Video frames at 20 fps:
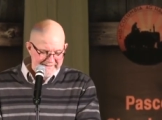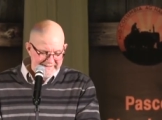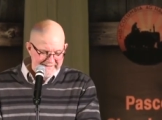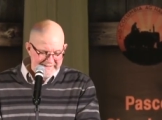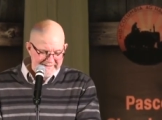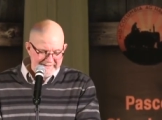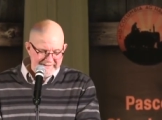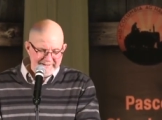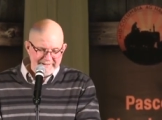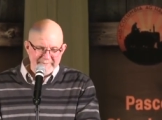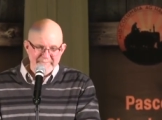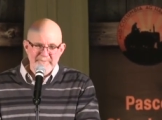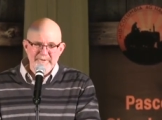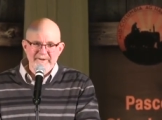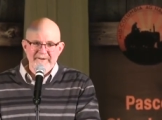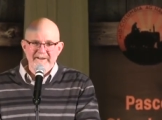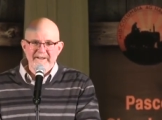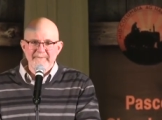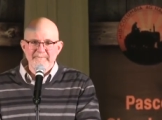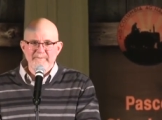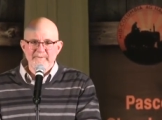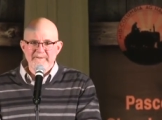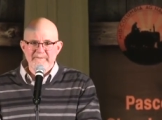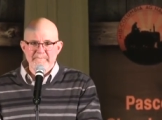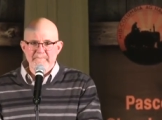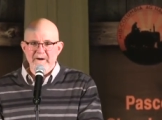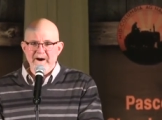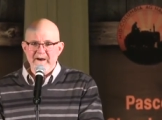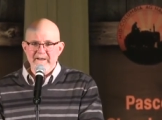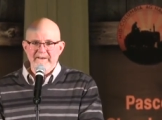and uh, put up
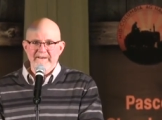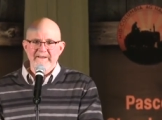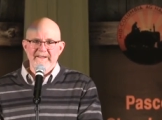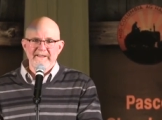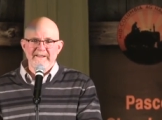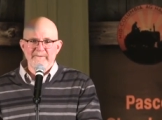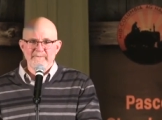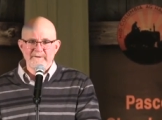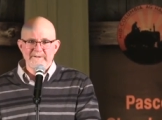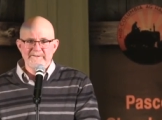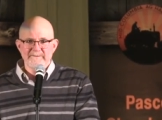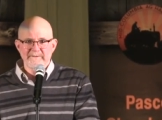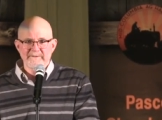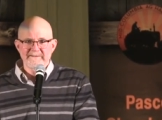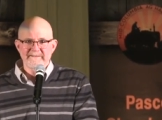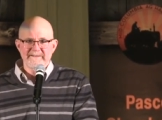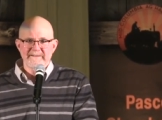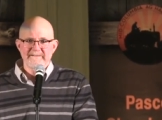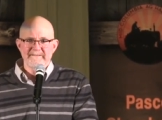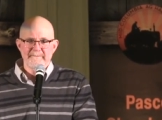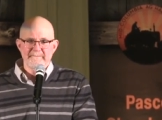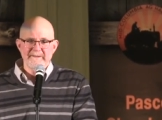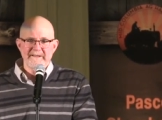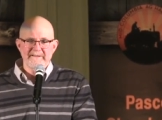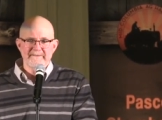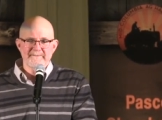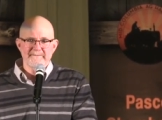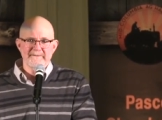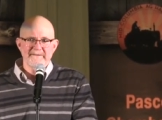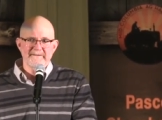with bottling, which was in the
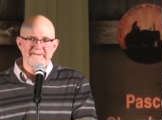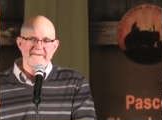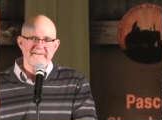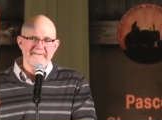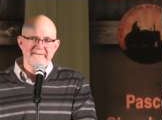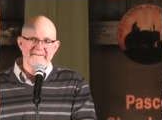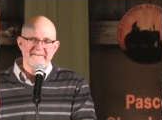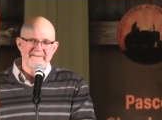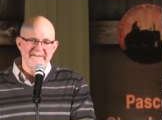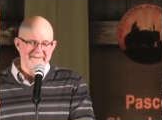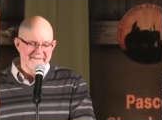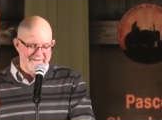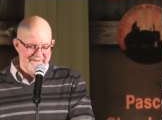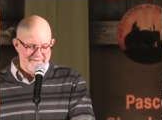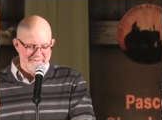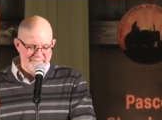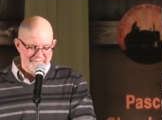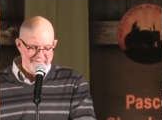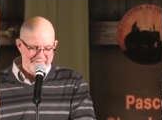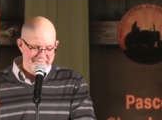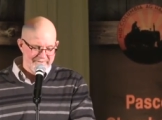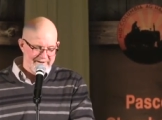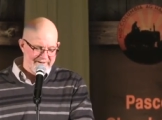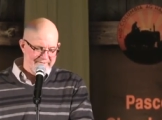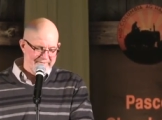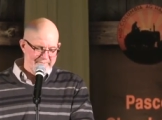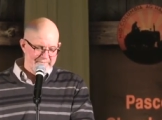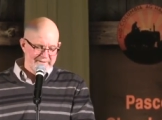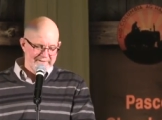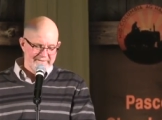basement. And We'd
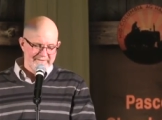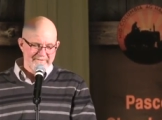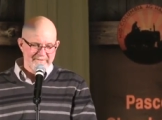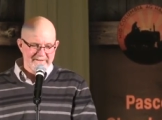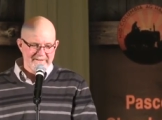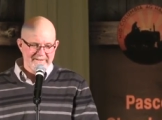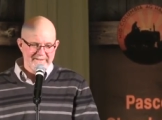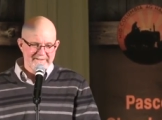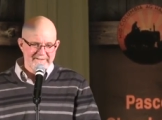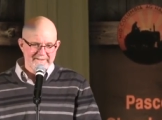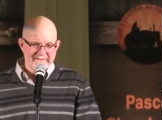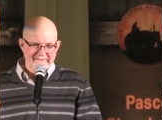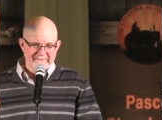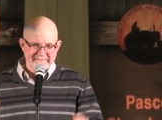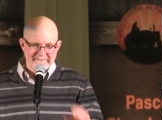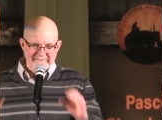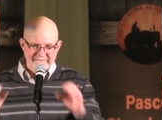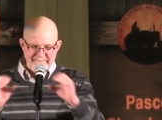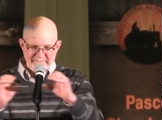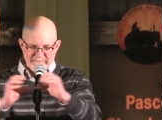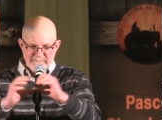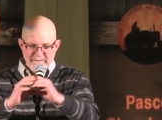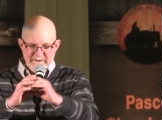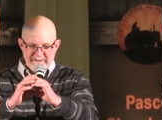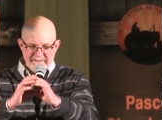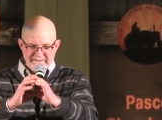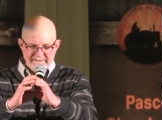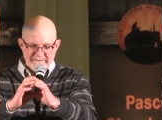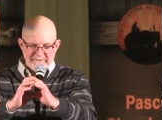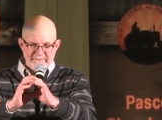drive the big truck, and the
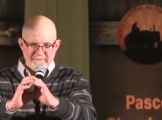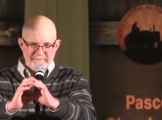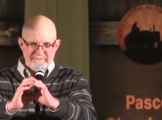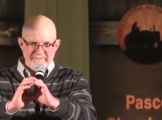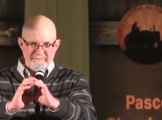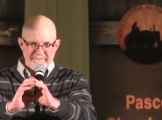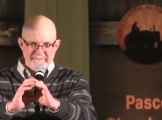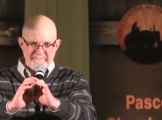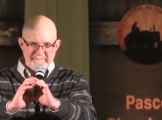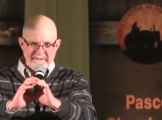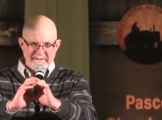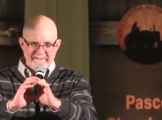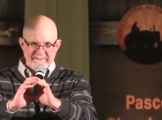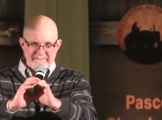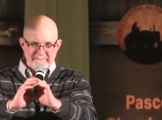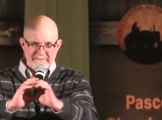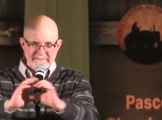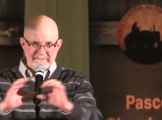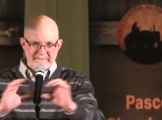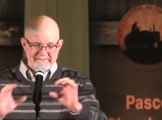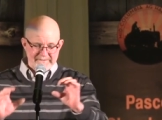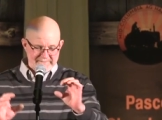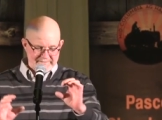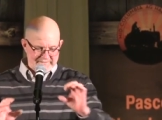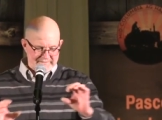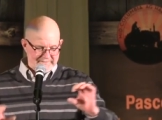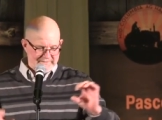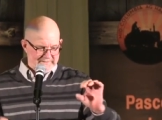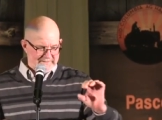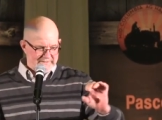wine would go through the basement
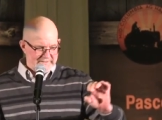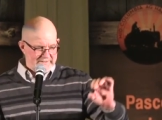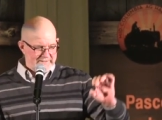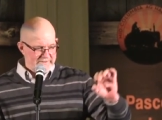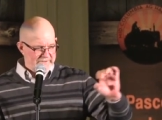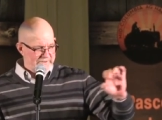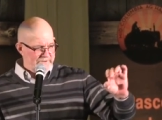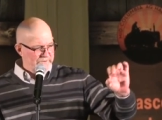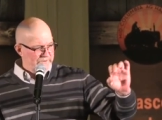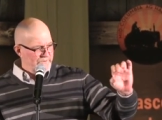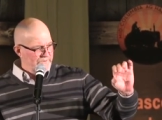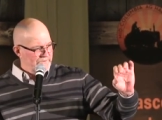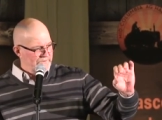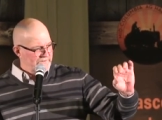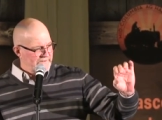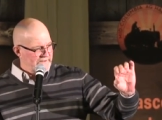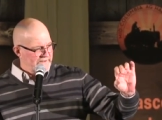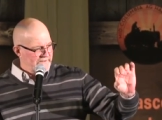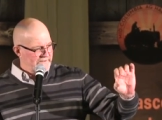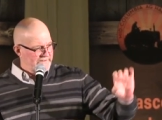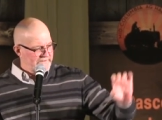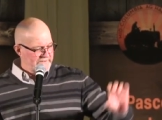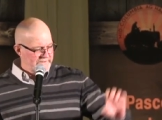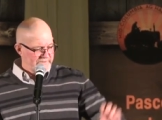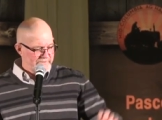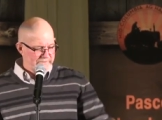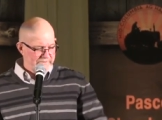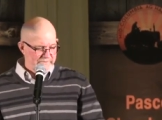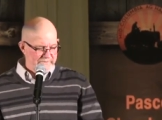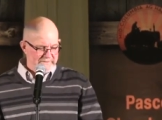in a hose like
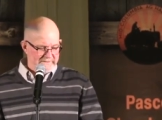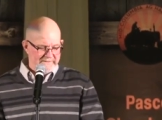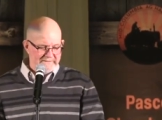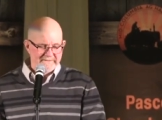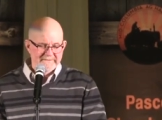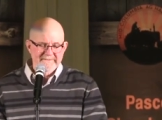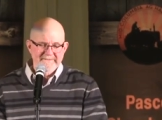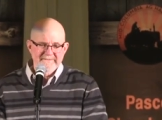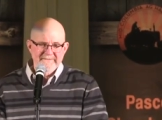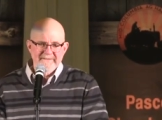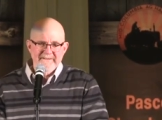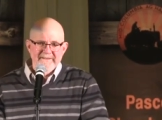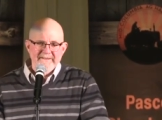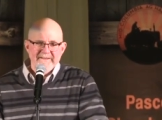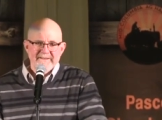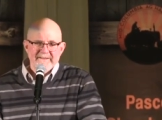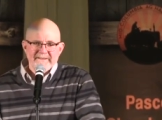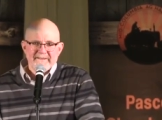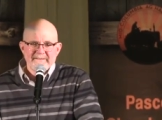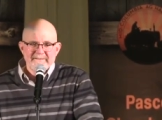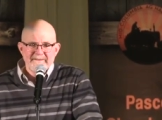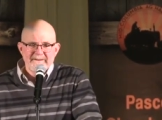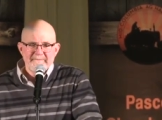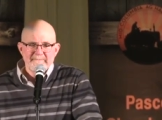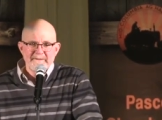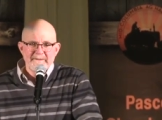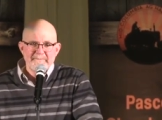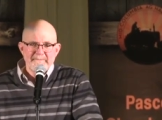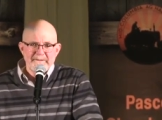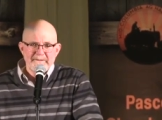so, and
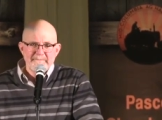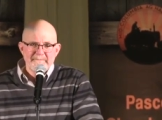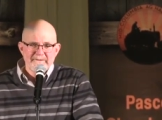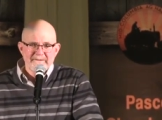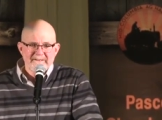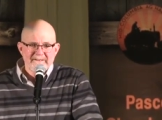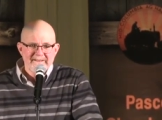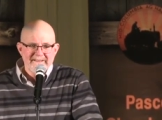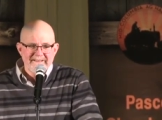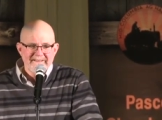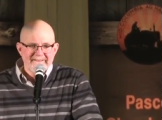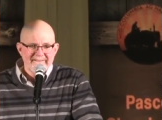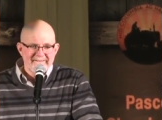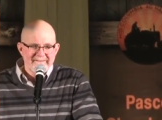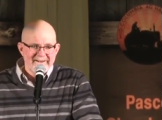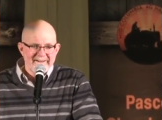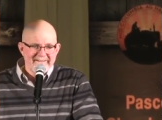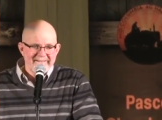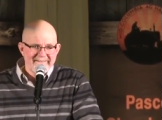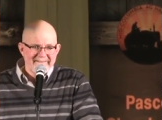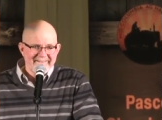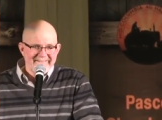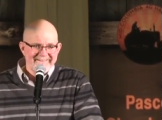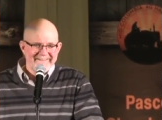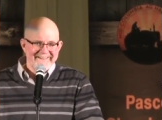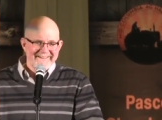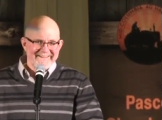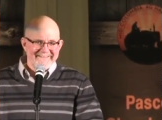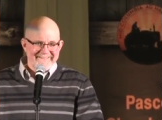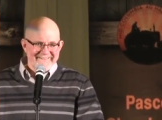there'd be people clinging around
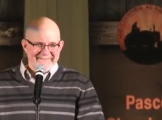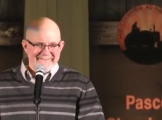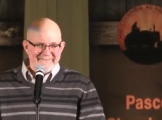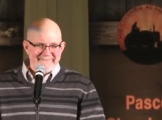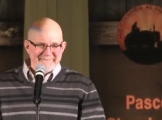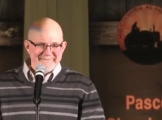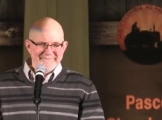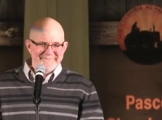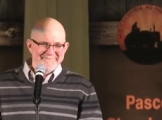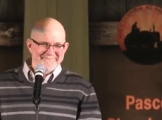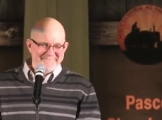it down there,